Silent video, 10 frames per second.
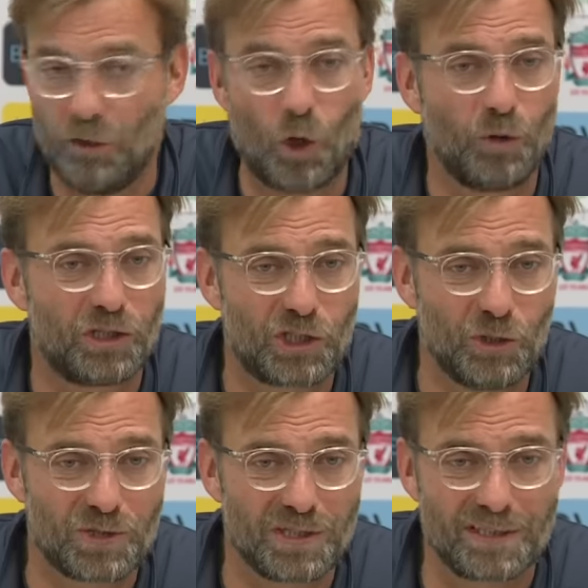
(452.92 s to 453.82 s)
No
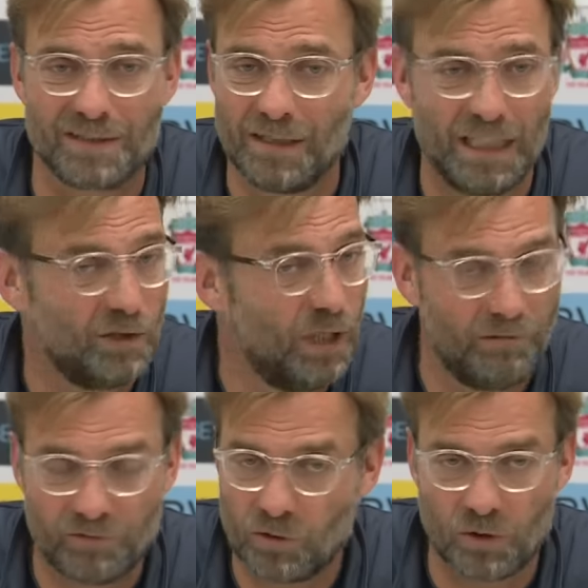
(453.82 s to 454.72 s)
excuses. Yeah, you
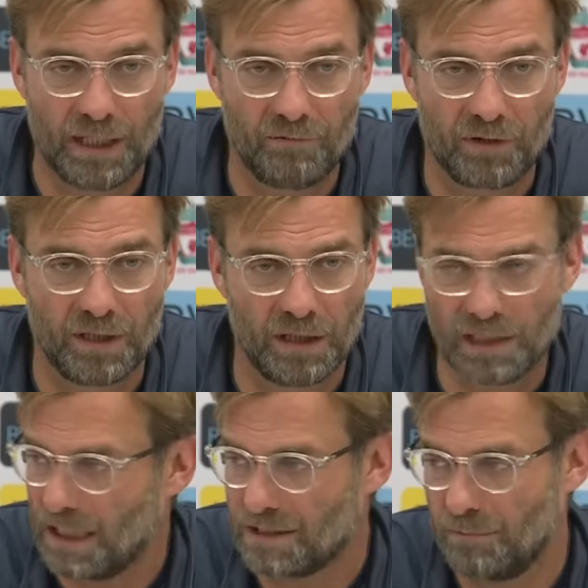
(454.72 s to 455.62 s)
have to try everything.
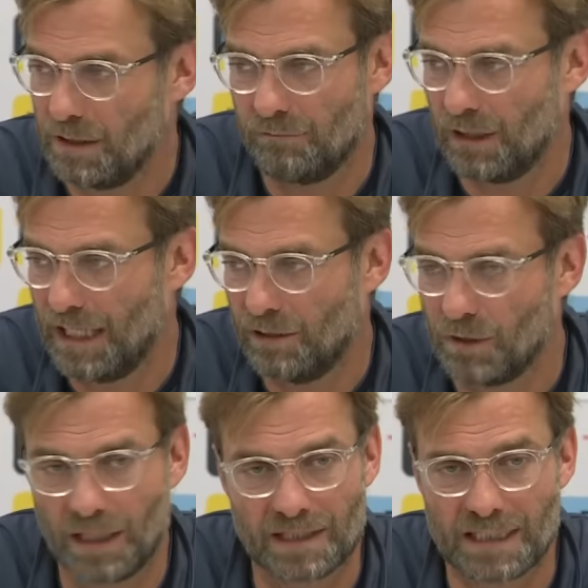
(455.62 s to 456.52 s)
That doesn't mean I
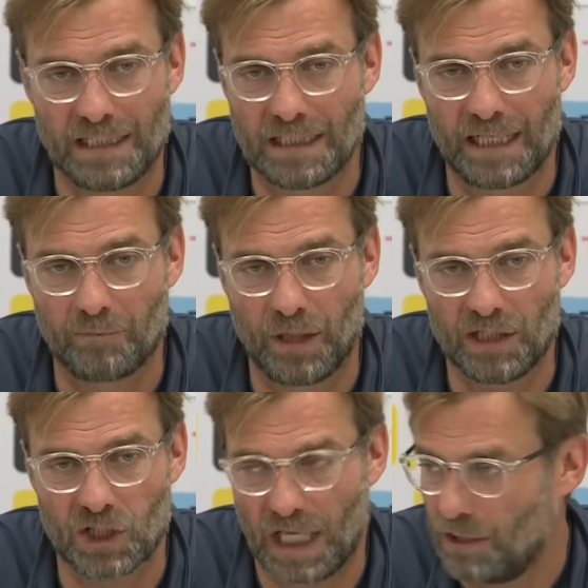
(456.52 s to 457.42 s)
don't understand it like
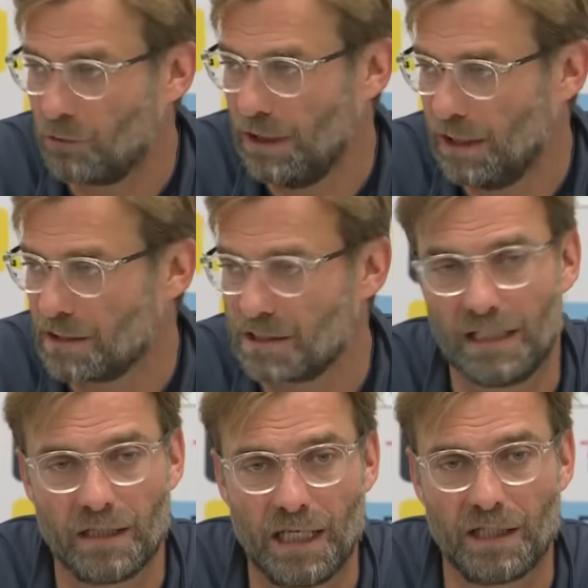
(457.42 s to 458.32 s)
pressure. I really
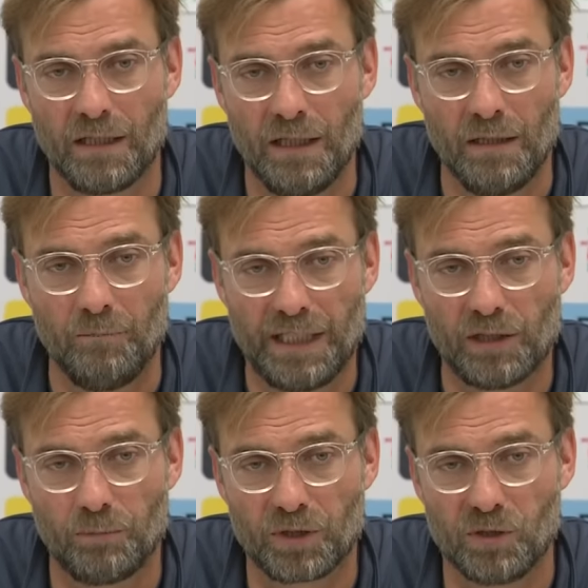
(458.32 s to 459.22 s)
understand it like
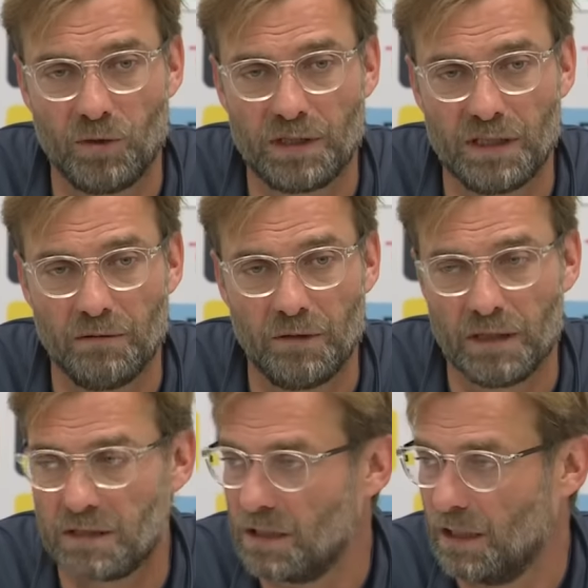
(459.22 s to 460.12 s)
being an opportunity.
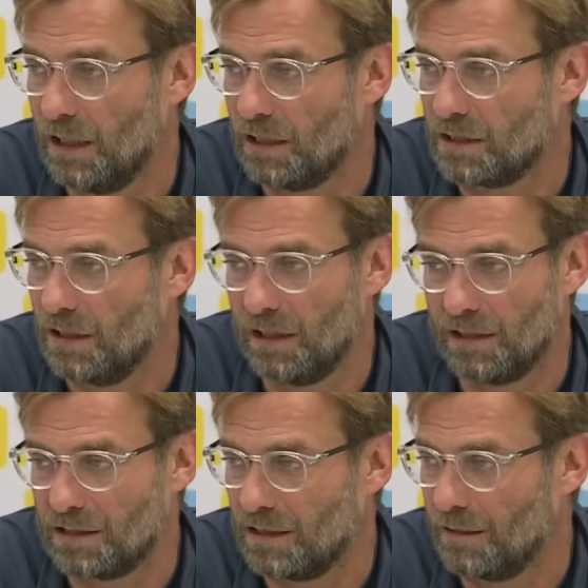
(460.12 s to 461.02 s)
It's a, it's a,
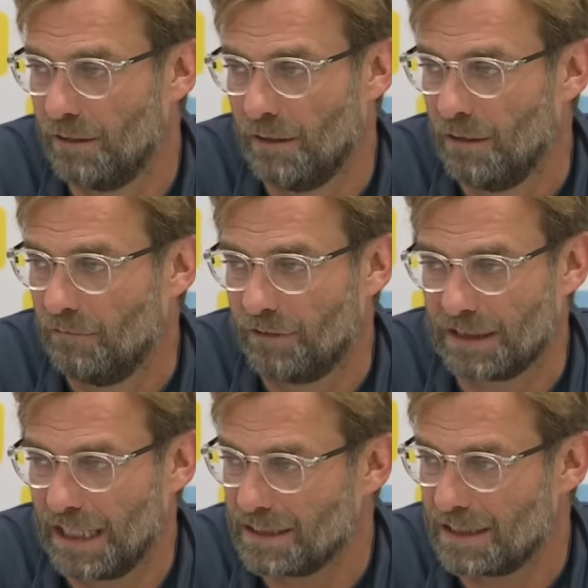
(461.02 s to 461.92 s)
it's a
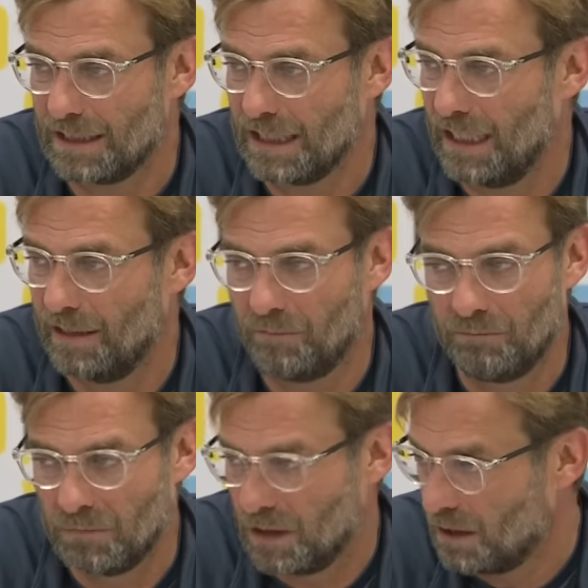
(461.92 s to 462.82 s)
fantastic
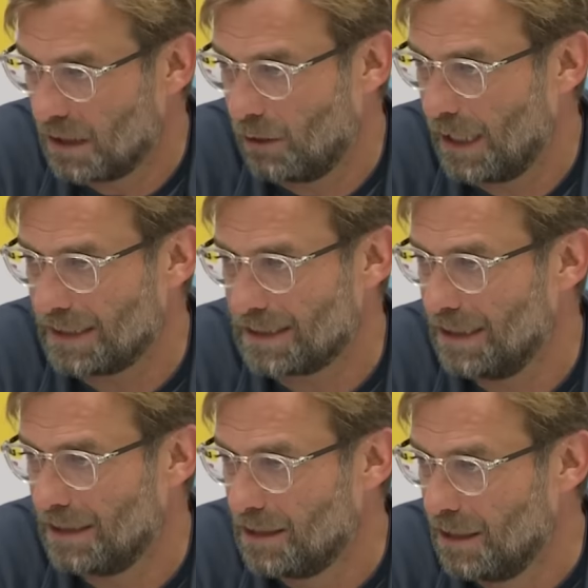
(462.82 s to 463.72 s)
game, and how I
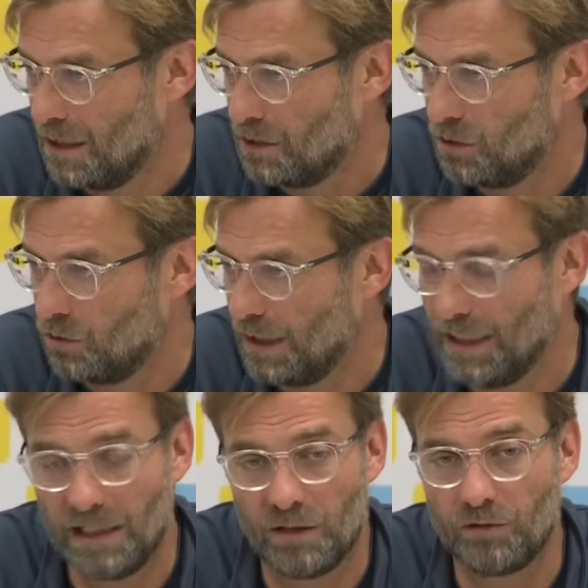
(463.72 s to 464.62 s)
see it, two
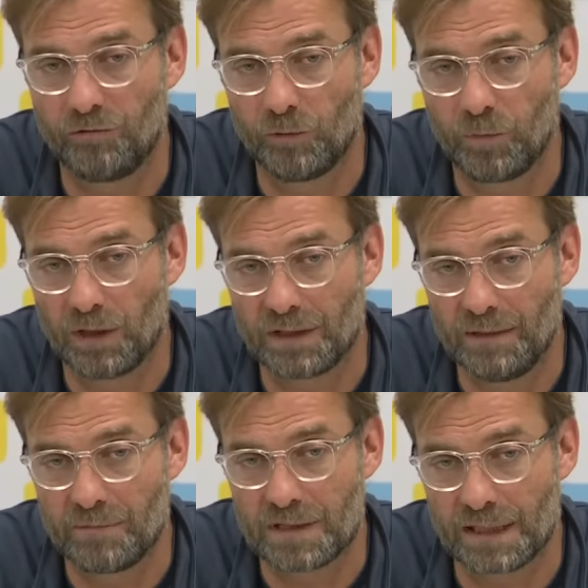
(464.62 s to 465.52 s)
really good football
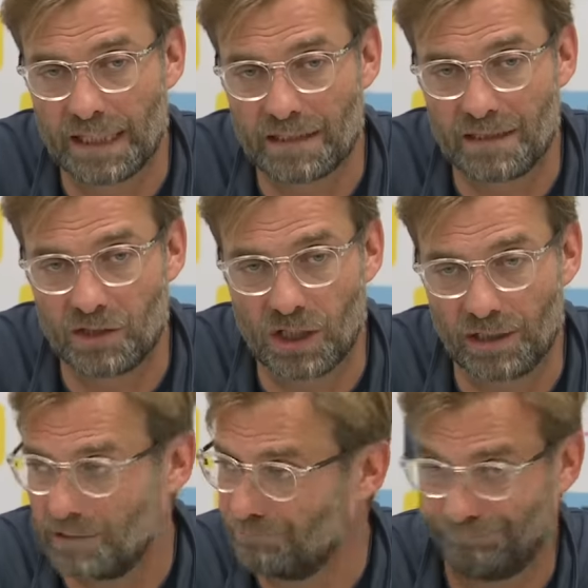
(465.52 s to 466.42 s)
teams against each
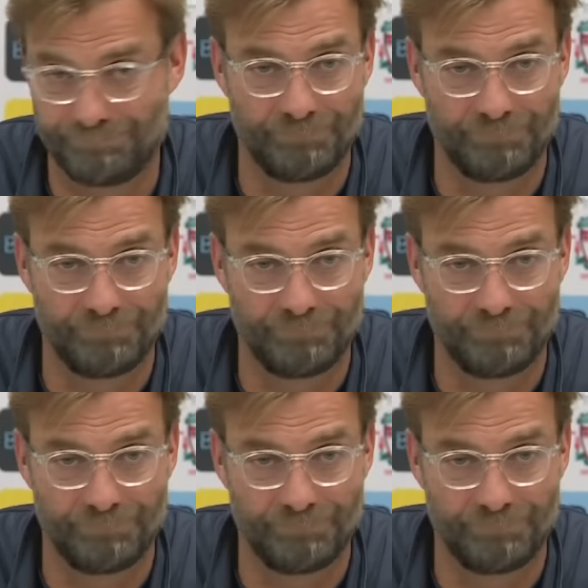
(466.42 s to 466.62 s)
other.